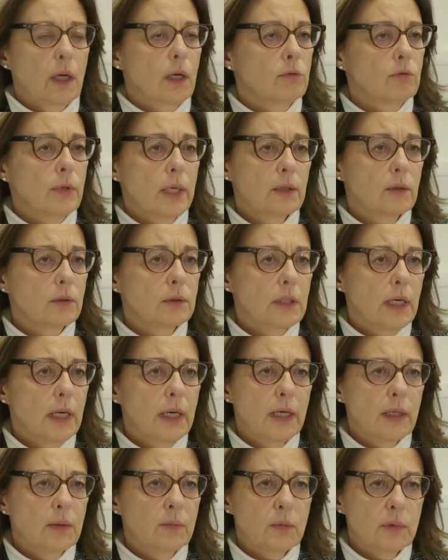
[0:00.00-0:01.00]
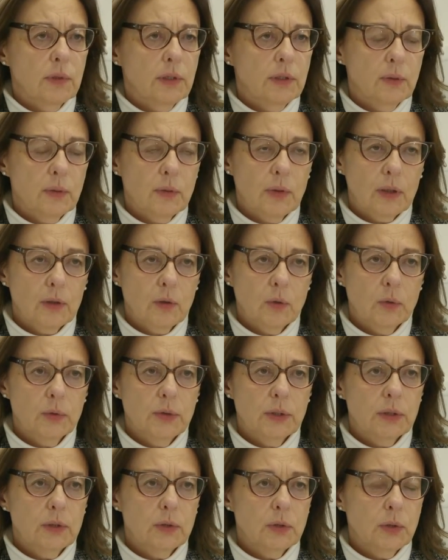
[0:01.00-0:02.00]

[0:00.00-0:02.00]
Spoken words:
record time, you know, according